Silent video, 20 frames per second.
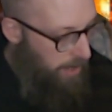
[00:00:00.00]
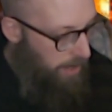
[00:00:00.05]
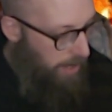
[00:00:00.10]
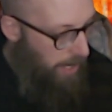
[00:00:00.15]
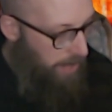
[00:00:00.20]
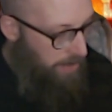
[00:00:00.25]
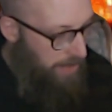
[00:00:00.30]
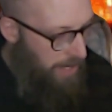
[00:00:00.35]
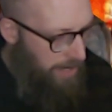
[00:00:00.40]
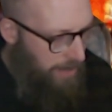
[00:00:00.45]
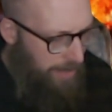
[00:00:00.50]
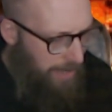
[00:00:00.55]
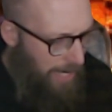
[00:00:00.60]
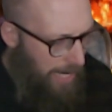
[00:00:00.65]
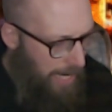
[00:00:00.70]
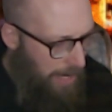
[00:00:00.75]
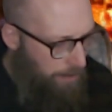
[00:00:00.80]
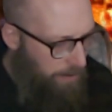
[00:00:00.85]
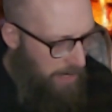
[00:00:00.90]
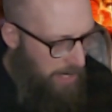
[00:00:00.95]
and then
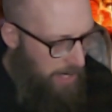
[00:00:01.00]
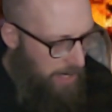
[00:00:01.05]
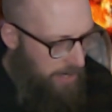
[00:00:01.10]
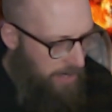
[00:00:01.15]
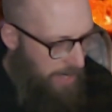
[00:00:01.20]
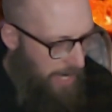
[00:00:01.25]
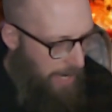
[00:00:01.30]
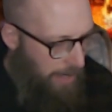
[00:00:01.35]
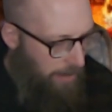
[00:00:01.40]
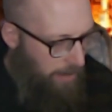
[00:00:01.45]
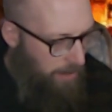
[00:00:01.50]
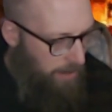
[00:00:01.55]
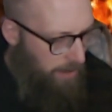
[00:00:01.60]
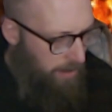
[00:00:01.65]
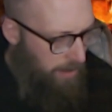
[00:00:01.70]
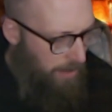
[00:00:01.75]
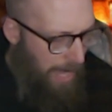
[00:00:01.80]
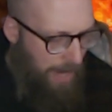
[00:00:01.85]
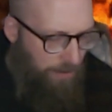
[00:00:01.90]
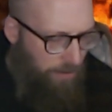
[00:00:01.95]
came the ascent,
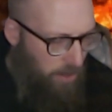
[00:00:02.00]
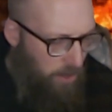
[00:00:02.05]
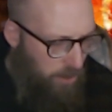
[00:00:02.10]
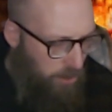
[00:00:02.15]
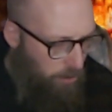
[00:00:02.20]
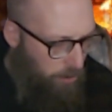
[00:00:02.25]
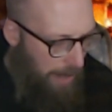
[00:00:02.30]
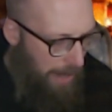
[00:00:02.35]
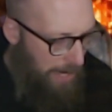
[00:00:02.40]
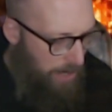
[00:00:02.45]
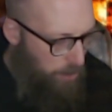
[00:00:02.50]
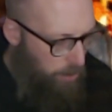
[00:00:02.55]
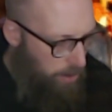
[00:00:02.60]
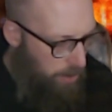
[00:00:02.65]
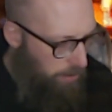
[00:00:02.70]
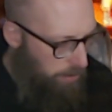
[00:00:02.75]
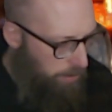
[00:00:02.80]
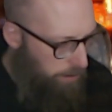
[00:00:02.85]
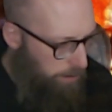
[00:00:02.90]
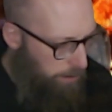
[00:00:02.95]
at first
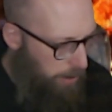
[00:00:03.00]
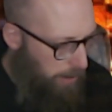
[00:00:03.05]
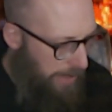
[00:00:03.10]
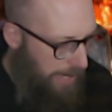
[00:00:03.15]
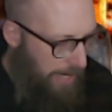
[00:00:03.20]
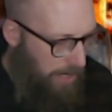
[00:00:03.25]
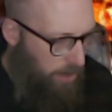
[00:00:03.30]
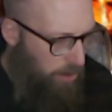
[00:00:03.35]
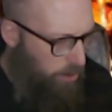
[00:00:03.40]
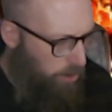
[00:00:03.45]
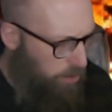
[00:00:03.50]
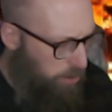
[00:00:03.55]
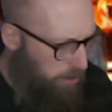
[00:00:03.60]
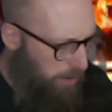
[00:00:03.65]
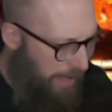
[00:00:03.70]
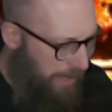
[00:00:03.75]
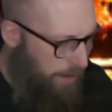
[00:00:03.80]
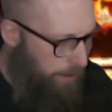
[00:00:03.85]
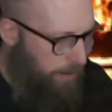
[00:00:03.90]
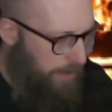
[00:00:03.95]
gradual, but
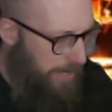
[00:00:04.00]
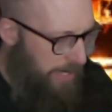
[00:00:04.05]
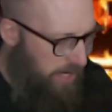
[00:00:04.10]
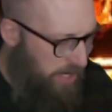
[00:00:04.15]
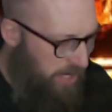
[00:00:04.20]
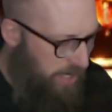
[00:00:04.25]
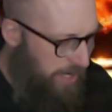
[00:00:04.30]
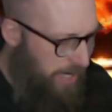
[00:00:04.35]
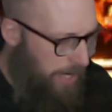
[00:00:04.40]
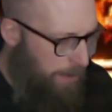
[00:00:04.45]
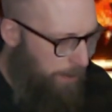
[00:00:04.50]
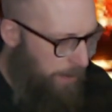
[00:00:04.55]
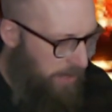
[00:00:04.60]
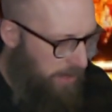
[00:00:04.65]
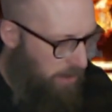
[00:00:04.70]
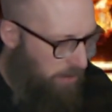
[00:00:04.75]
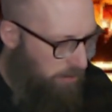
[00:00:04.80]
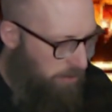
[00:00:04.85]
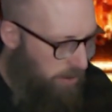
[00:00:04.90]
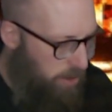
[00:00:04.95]
incredibly steep as
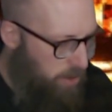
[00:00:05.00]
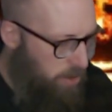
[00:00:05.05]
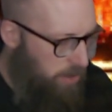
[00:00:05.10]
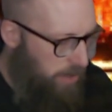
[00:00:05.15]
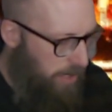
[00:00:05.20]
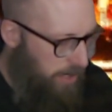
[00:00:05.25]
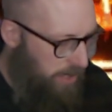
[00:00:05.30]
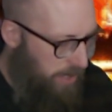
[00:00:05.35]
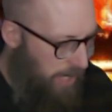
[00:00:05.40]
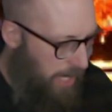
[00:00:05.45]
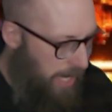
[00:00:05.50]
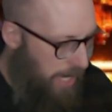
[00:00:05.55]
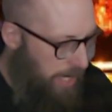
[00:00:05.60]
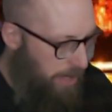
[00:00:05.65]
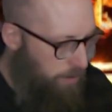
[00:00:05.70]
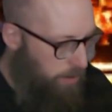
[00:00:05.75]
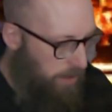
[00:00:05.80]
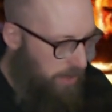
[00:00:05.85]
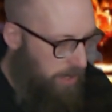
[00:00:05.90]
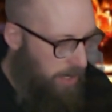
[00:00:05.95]
the Rue d'Ossetier
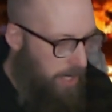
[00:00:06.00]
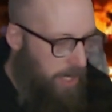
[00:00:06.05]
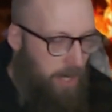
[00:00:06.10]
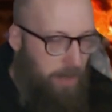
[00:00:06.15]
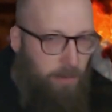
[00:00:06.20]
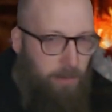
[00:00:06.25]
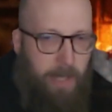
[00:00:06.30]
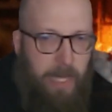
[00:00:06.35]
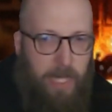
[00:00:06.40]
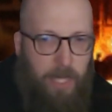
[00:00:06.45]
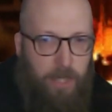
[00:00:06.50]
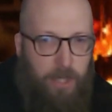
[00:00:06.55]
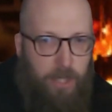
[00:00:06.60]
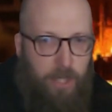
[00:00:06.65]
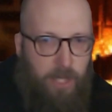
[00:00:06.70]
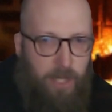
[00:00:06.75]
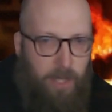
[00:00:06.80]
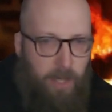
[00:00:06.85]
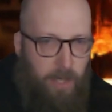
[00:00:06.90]
was reached.